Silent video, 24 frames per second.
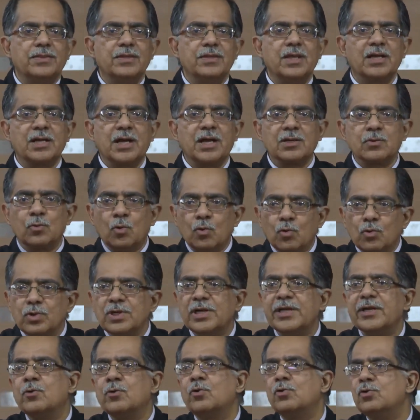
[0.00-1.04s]
There are
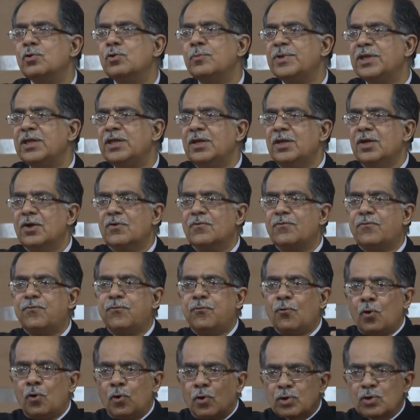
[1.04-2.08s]
only going to be
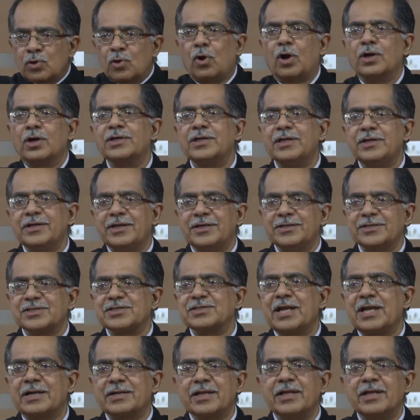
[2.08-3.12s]
4
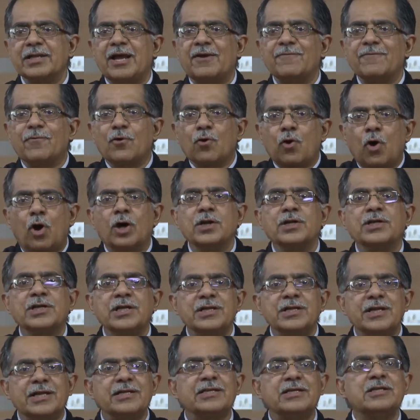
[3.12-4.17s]
continents that can have
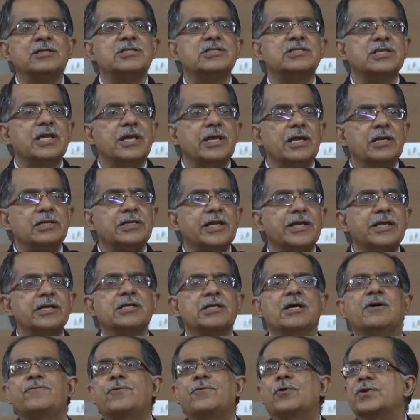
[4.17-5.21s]
continental scale
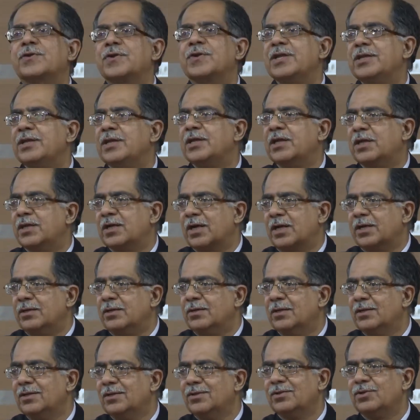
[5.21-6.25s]
data for training AI.
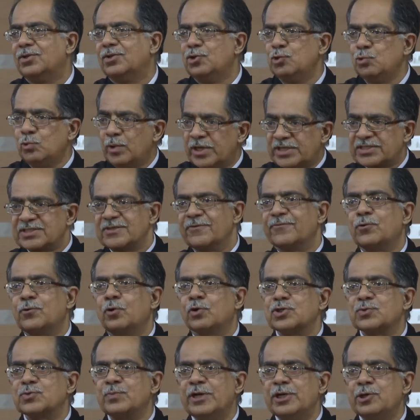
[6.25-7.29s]
US, of
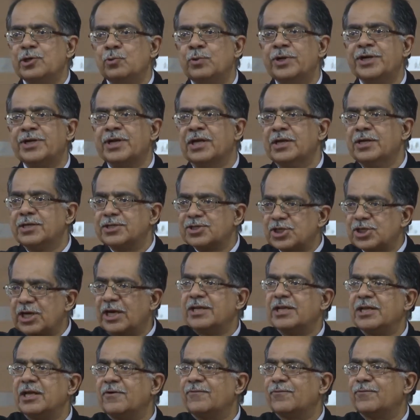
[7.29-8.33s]
course, will do it.
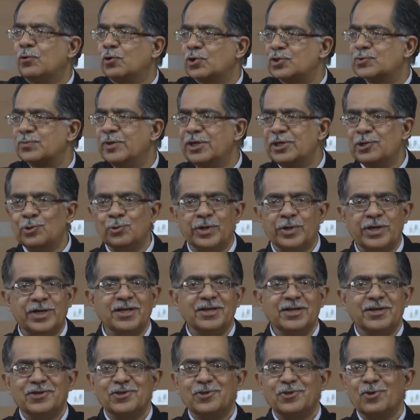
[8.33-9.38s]
China, of course, will do
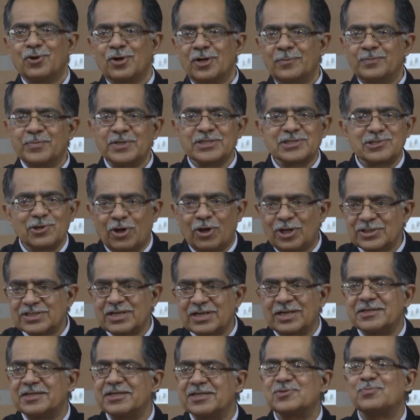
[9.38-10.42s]
it. Europe is
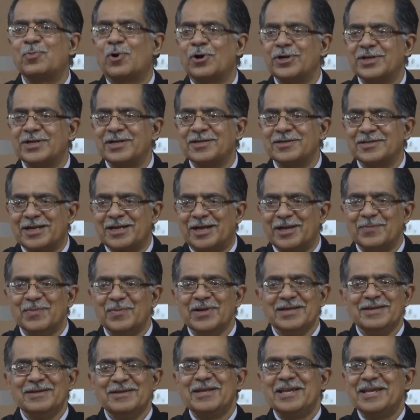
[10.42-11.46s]
lost at this point in time.